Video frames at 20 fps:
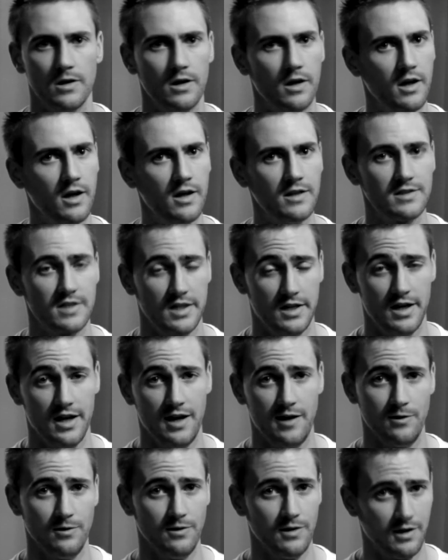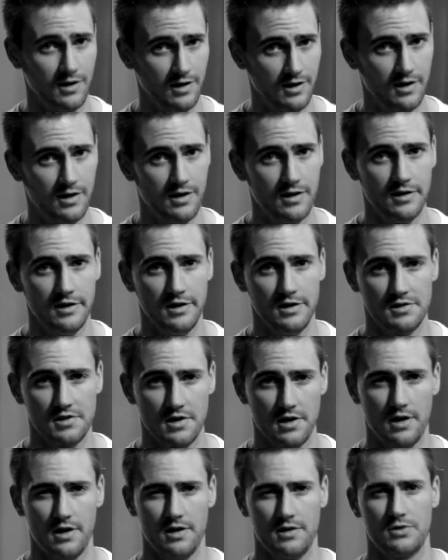I'll tell you now he's
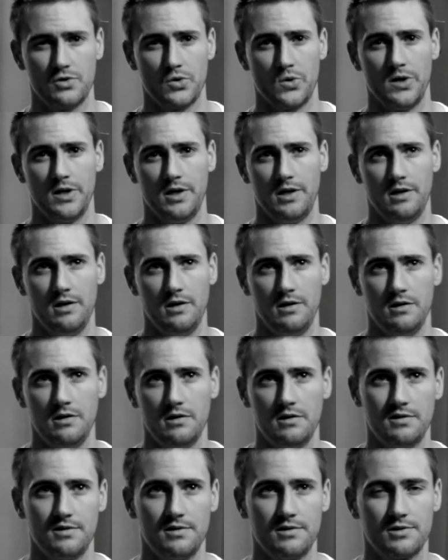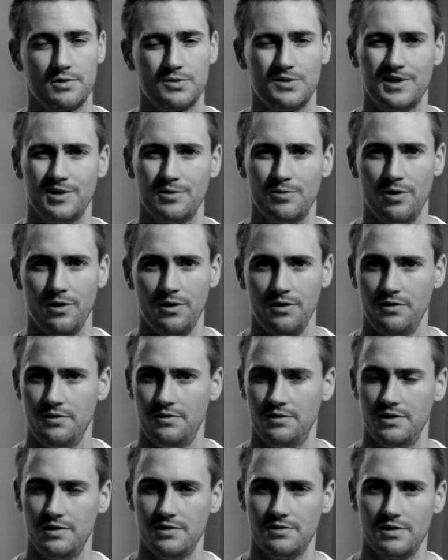uh 20, 21,
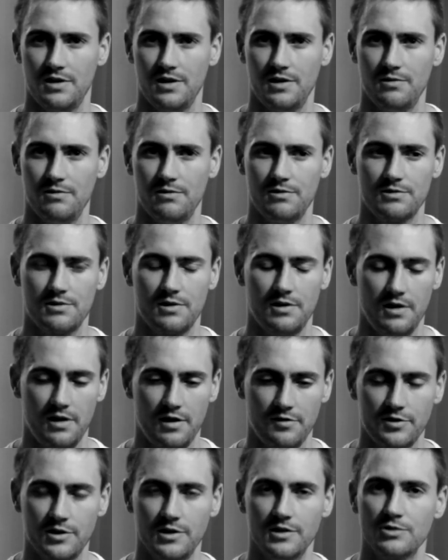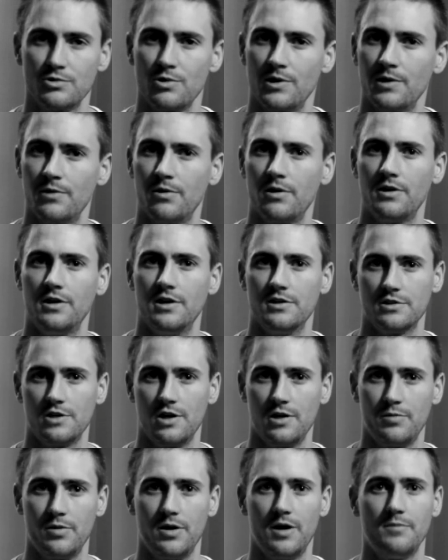did he say he was? I think he's twenty one years
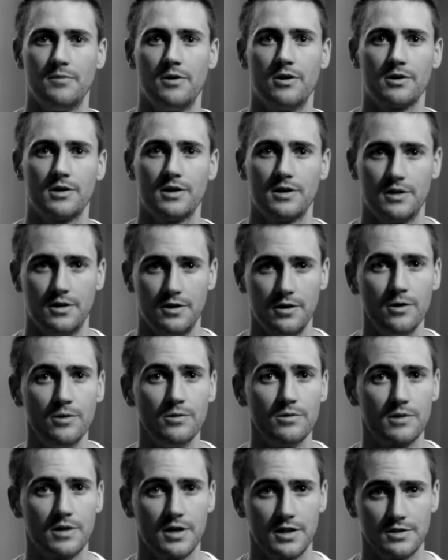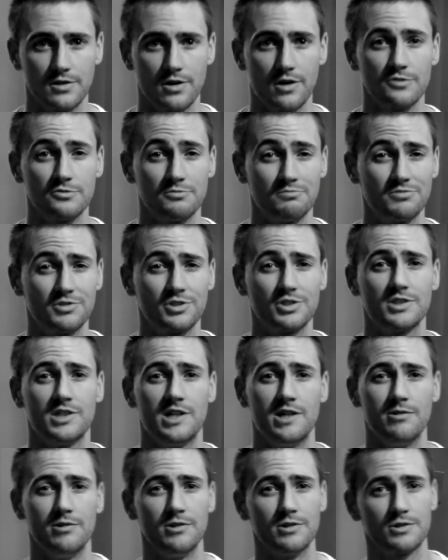old, but I'm not kidding you. Kid's got some
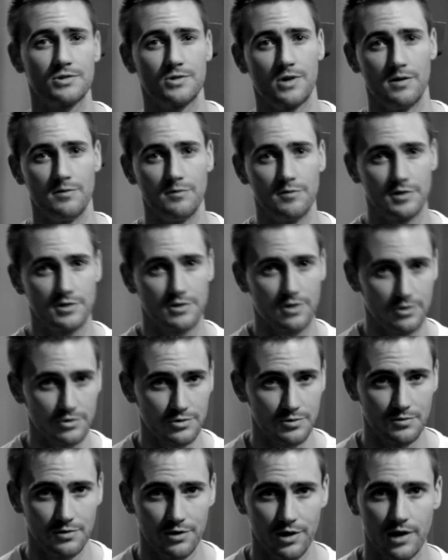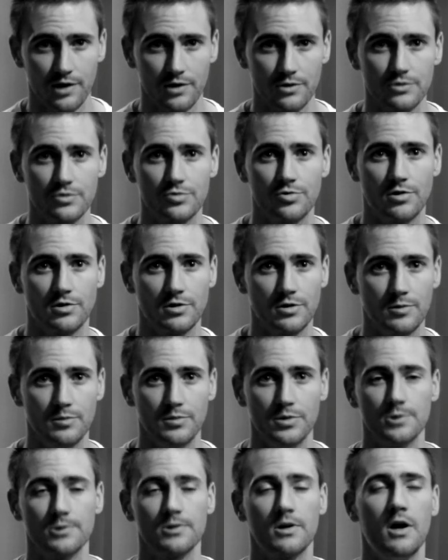serious strength. He's got some really good strong
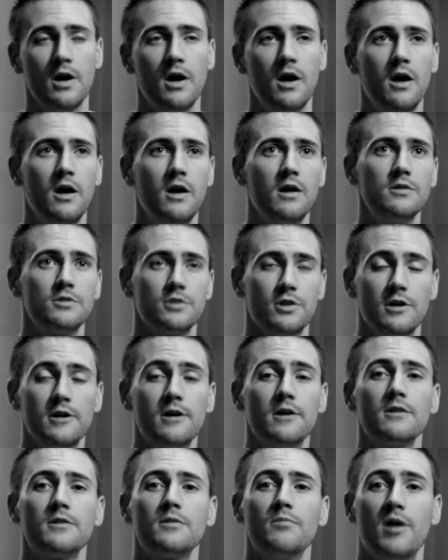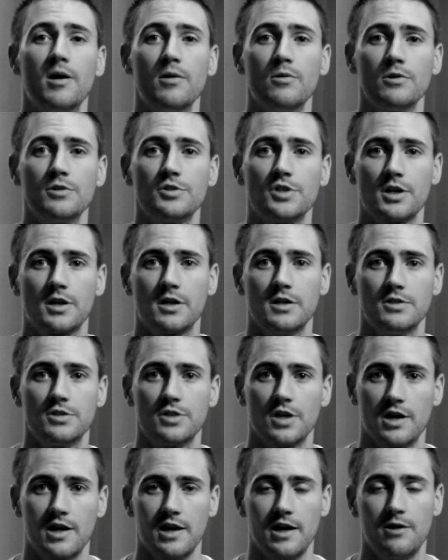numbers, so you might want to check his
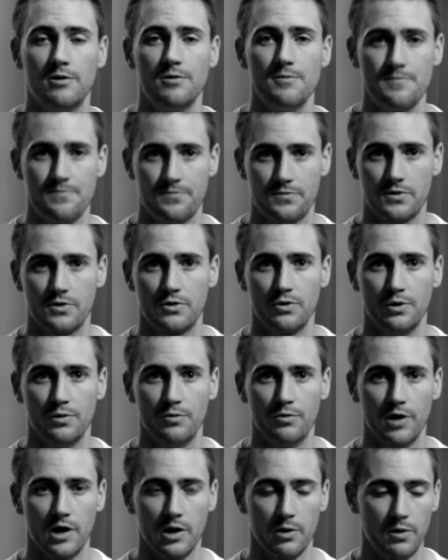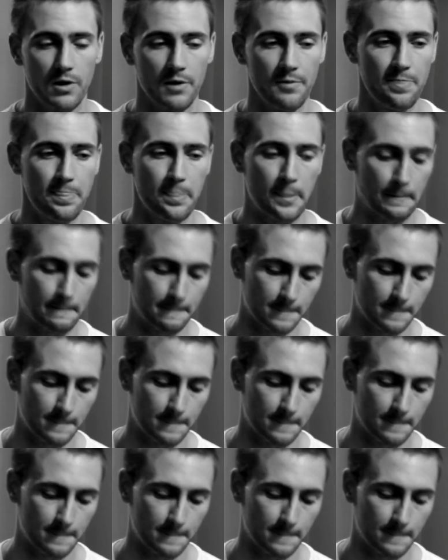channel out. Doing really well.